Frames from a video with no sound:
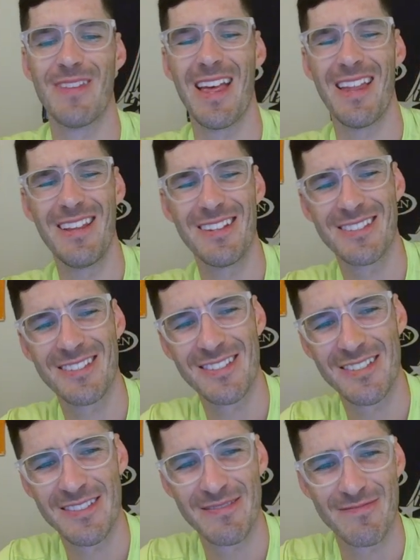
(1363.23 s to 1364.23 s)

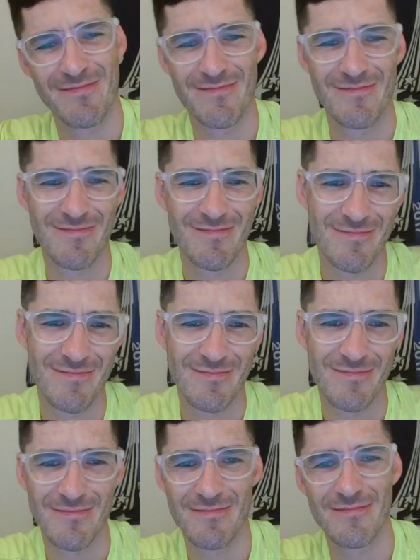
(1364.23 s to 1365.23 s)
Edits,
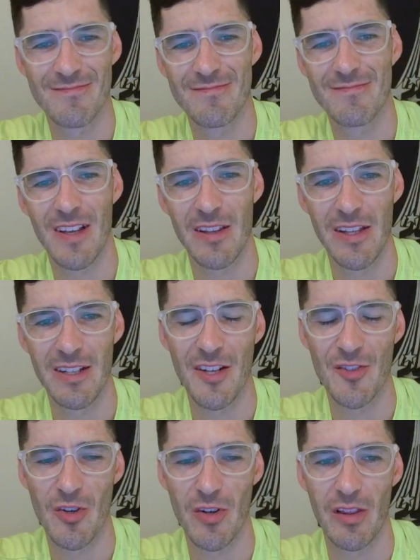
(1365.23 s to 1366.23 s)
I like not
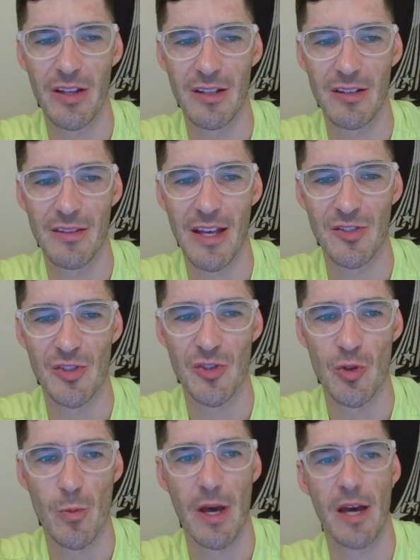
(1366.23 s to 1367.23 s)
trying to like, that's just
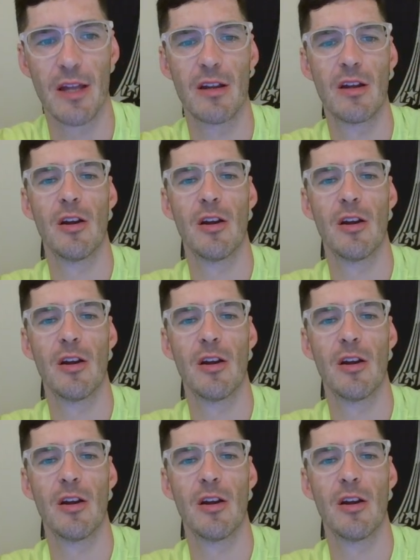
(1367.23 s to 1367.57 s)
too bad.